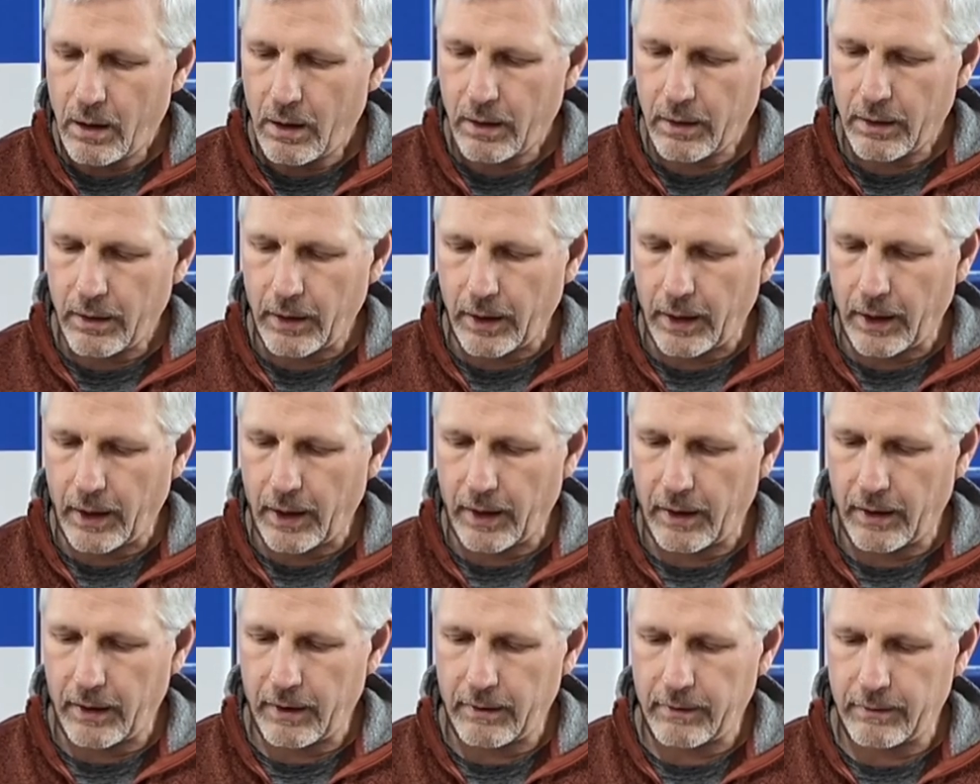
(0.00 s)
They
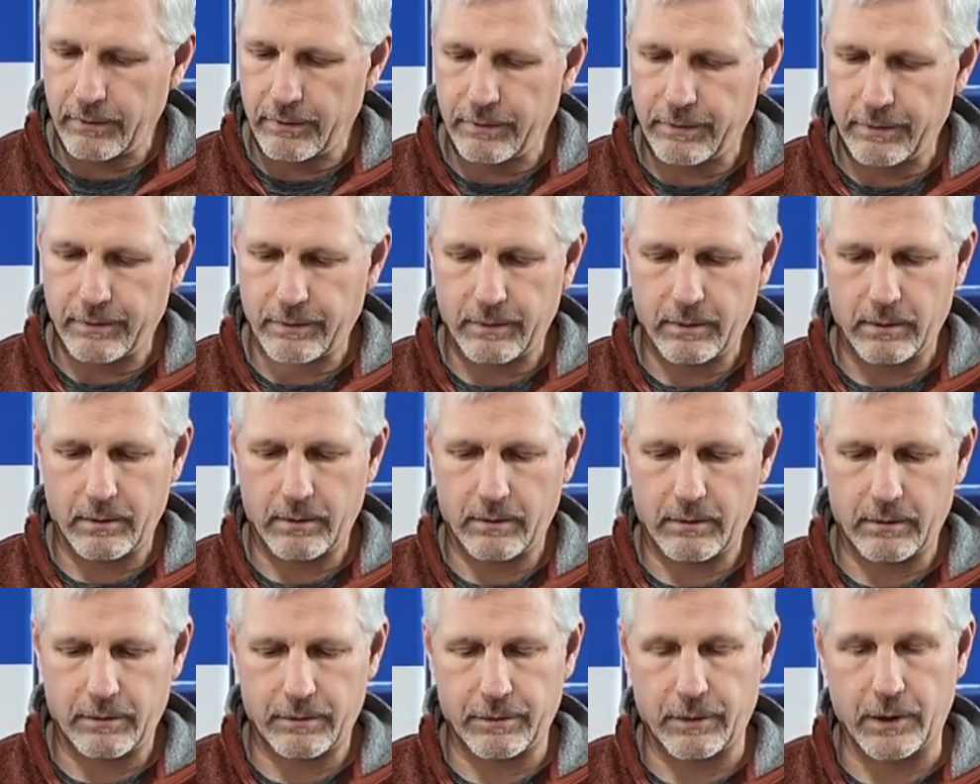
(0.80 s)
have
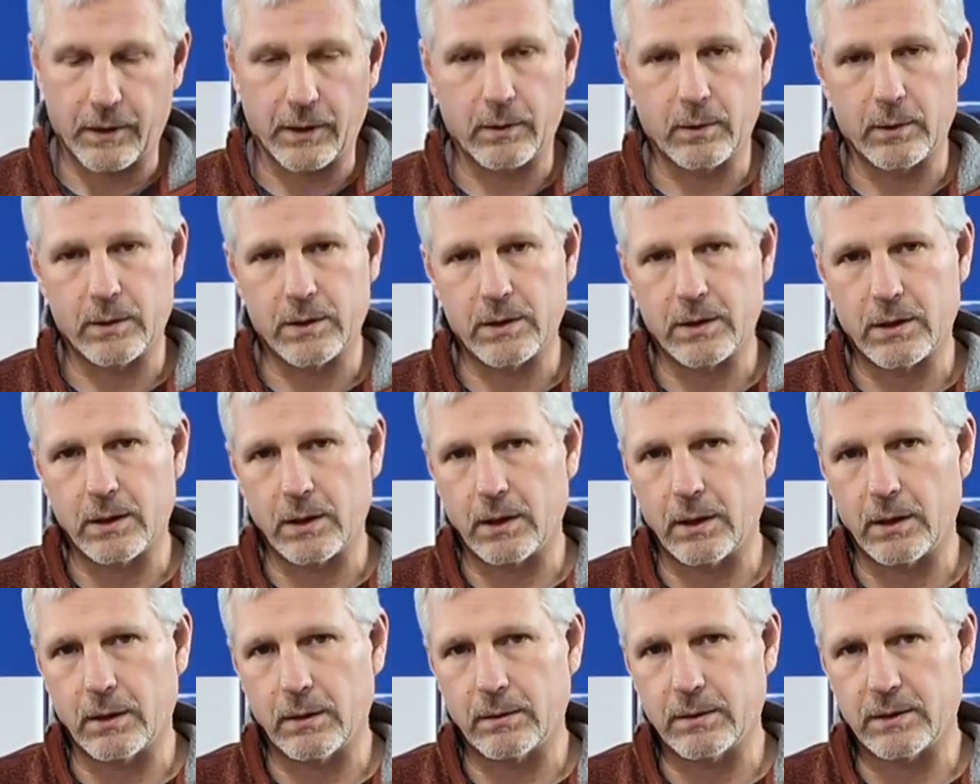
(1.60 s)

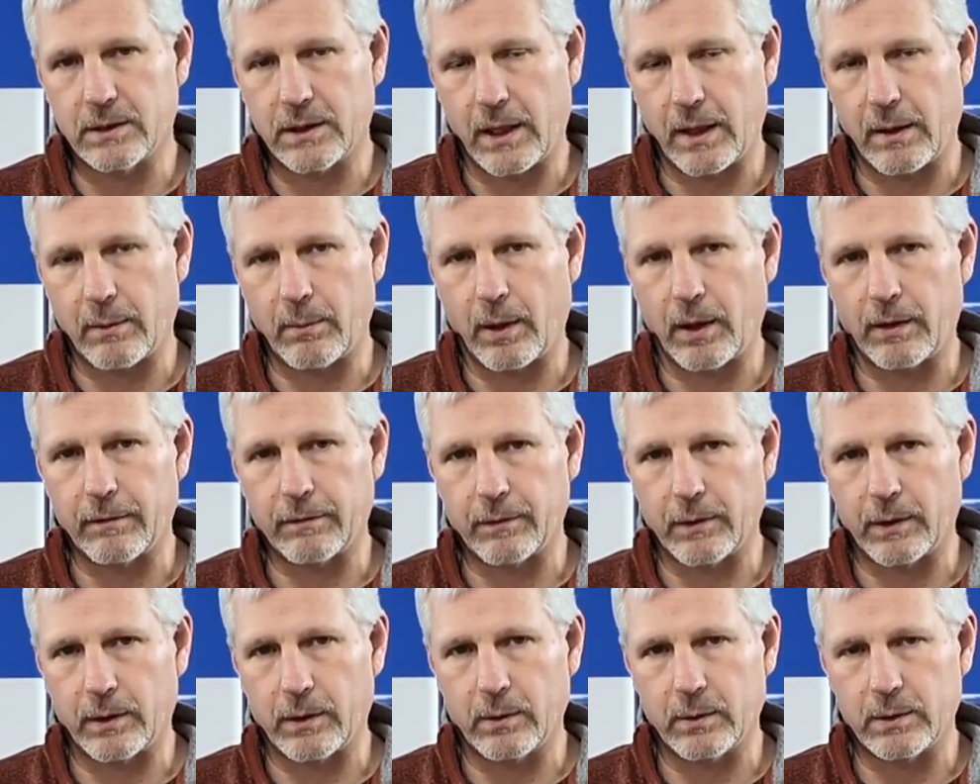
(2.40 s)
standby
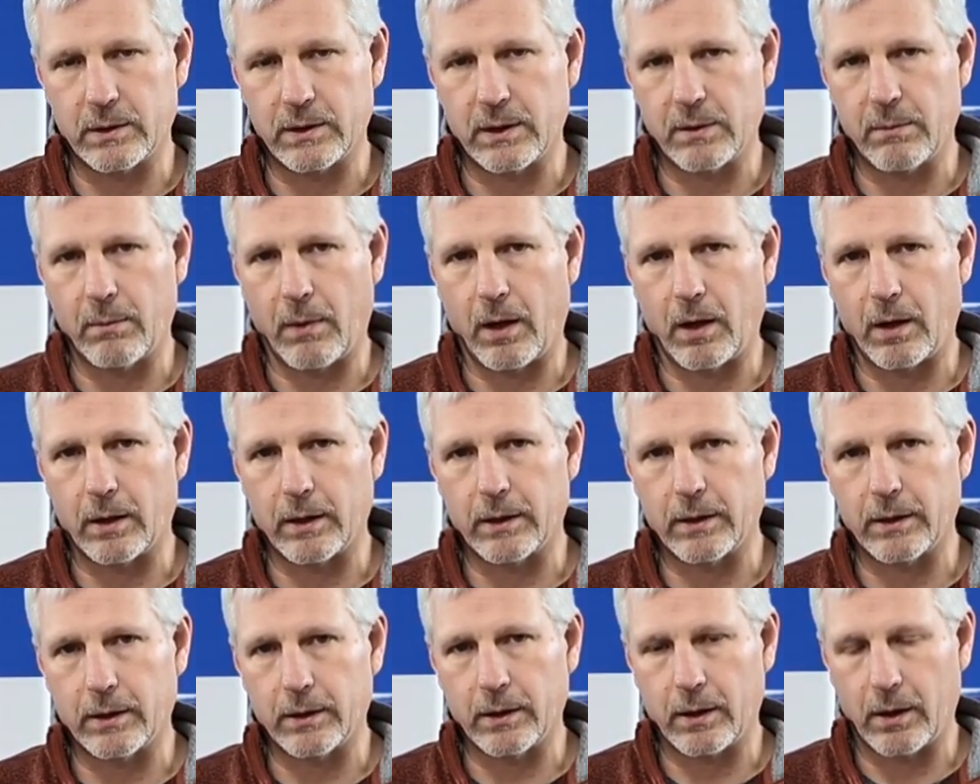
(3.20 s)
frequency
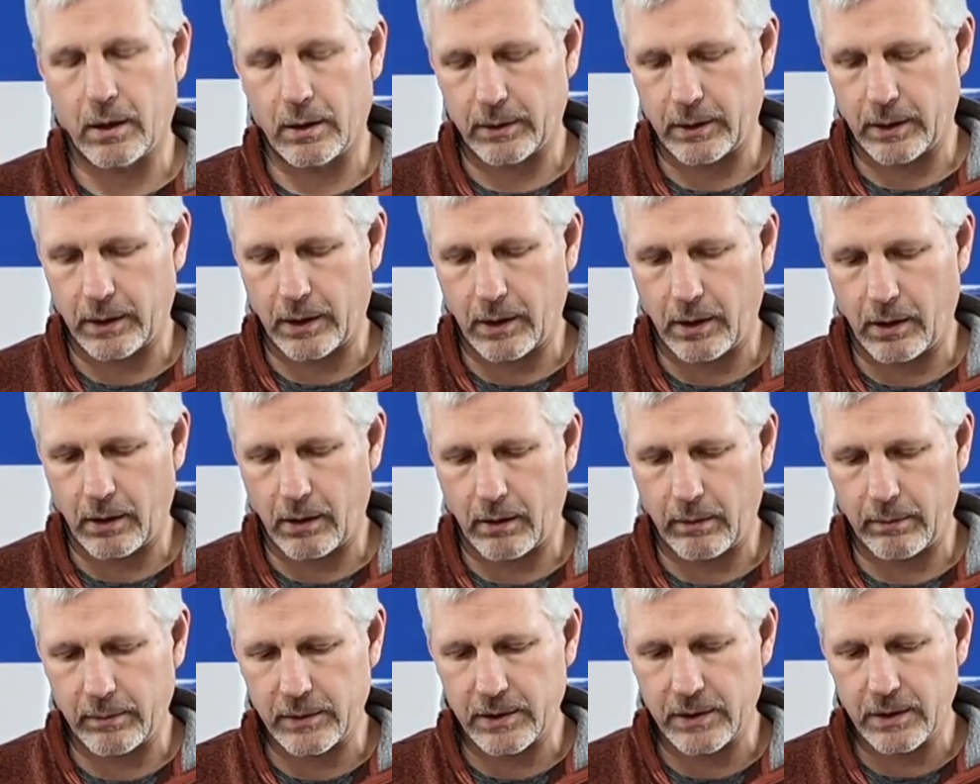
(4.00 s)
monitor on the
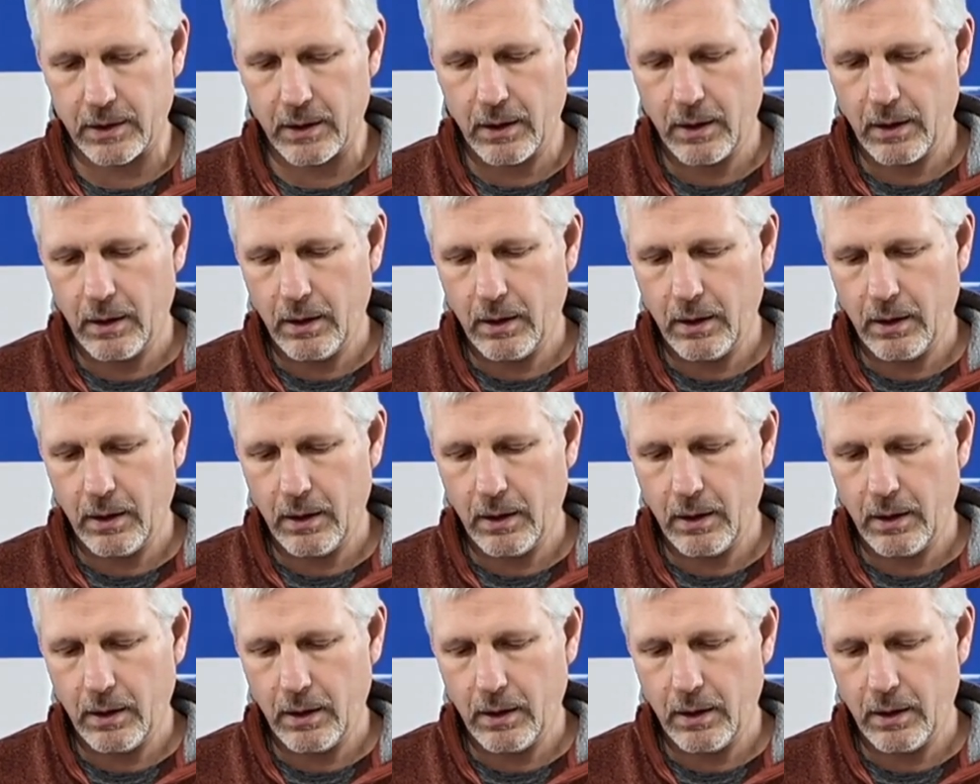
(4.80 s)
comms,